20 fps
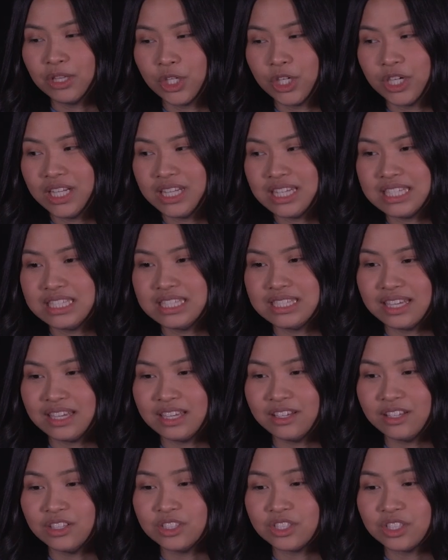learning these
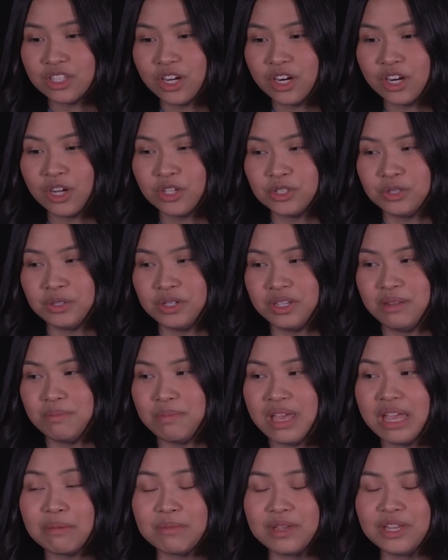skills are also going to
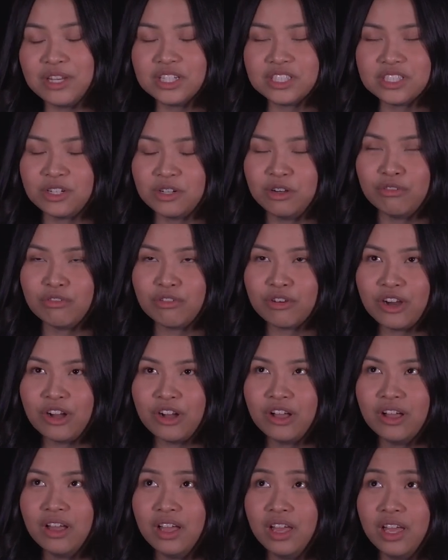make me just an
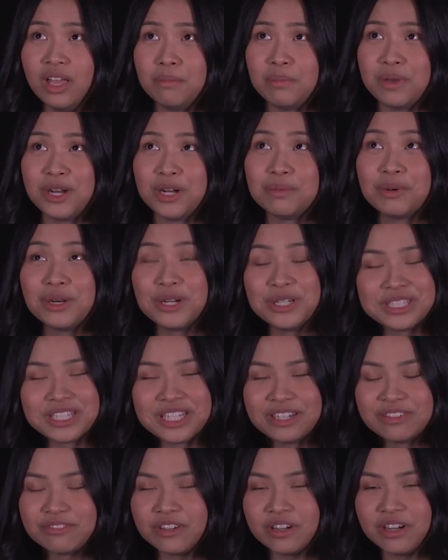overall better
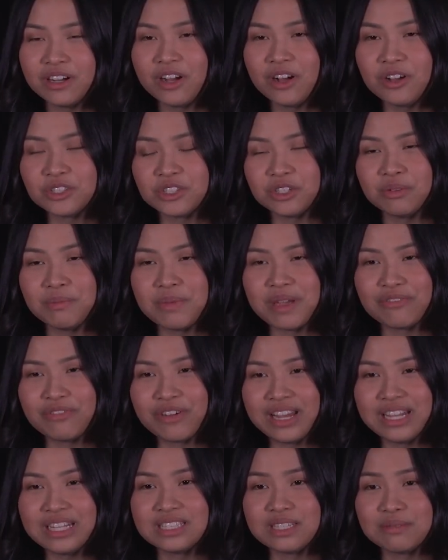person for also my
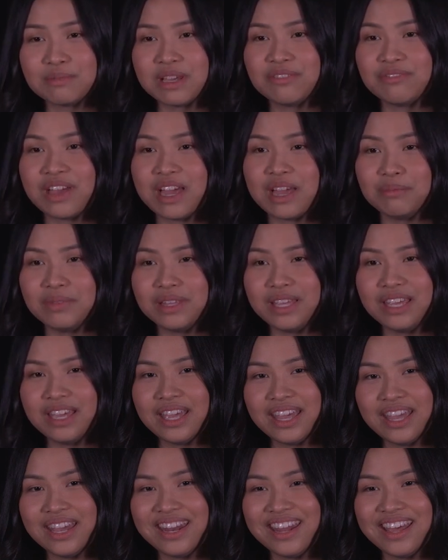friends and my family
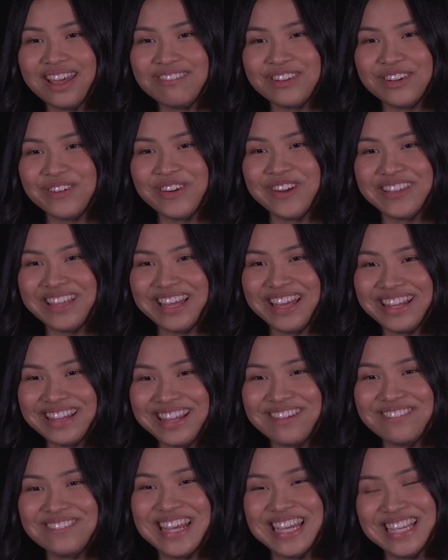and everywhere that
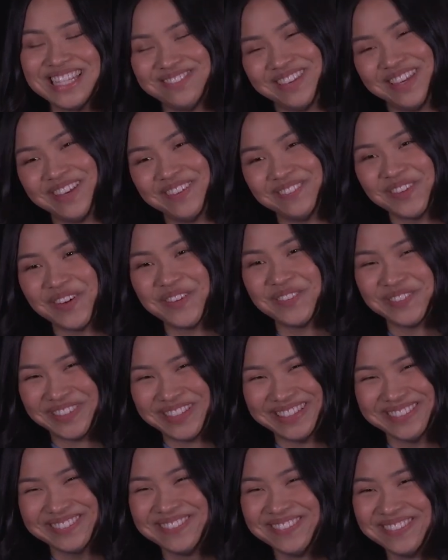life takes me,
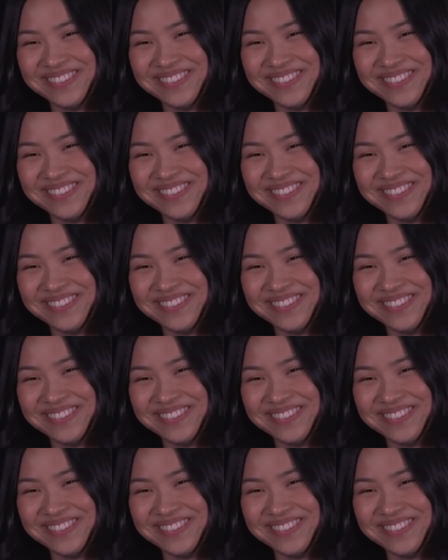hopefully.